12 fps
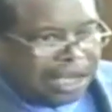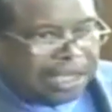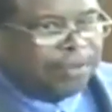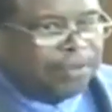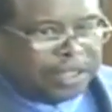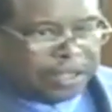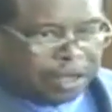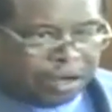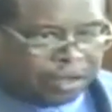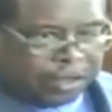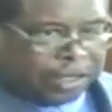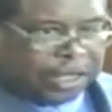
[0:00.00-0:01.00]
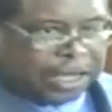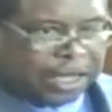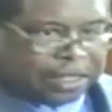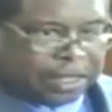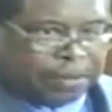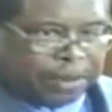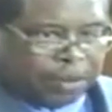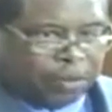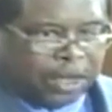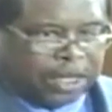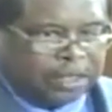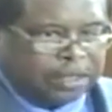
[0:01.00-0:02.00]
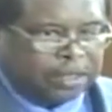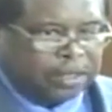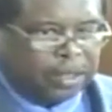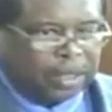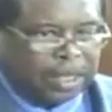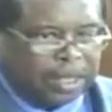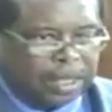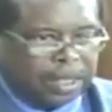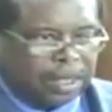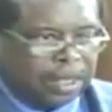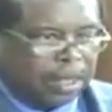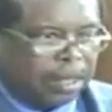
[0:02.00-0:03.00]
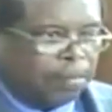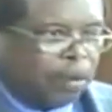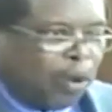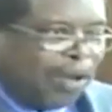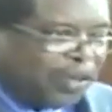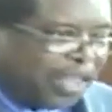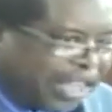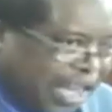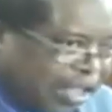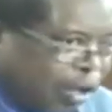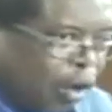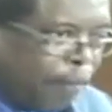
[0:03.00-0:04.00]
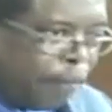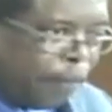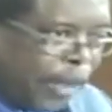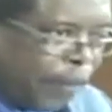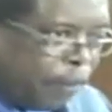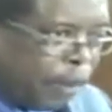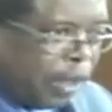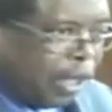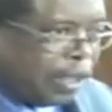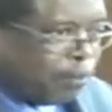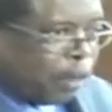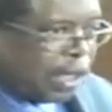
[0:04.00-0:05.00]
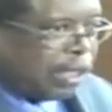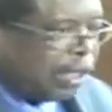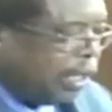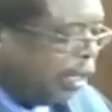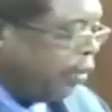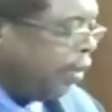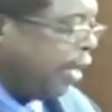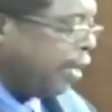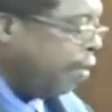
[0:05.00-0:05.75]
even so today at some of the rates. But we have to get our people, especially the